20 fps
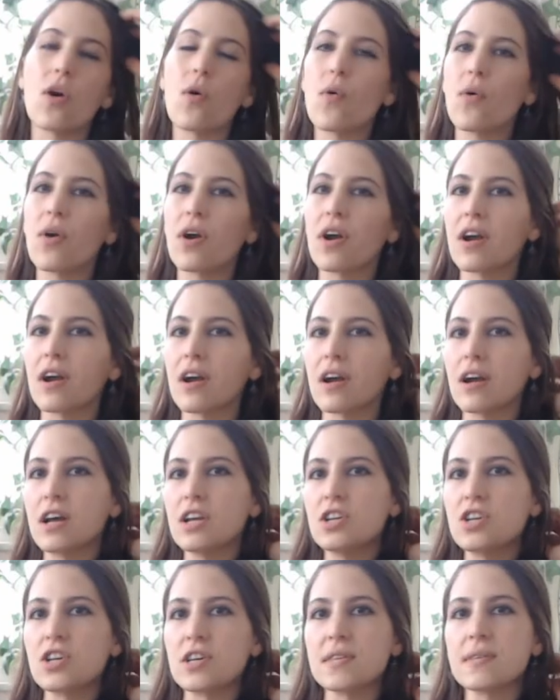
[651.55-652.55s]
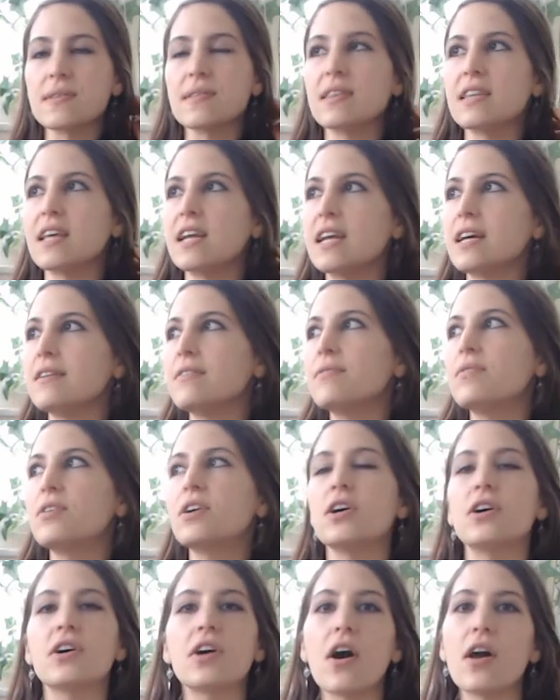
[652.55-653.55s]
or just let it
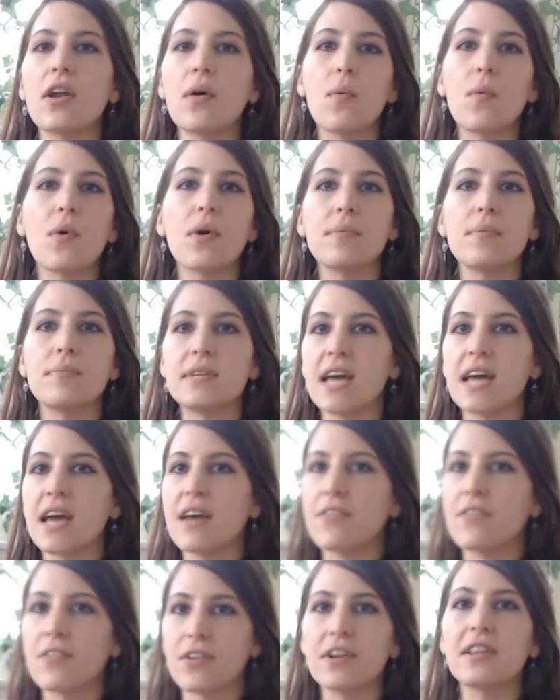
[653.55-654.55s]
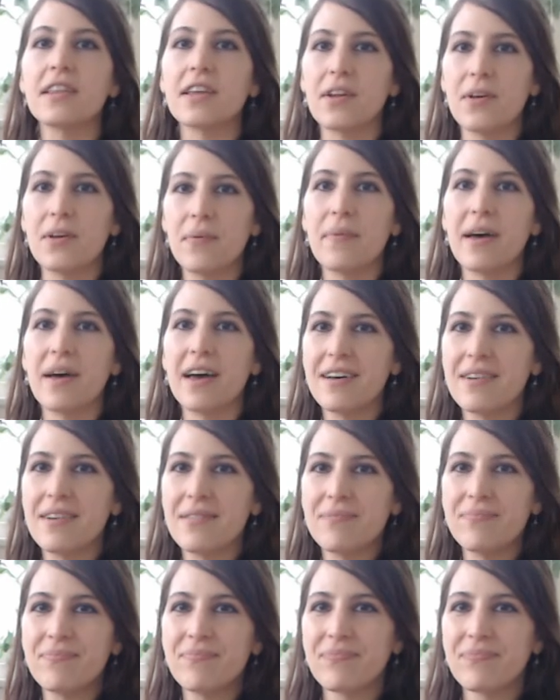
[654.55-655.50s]
cook on a warm day for a little bit.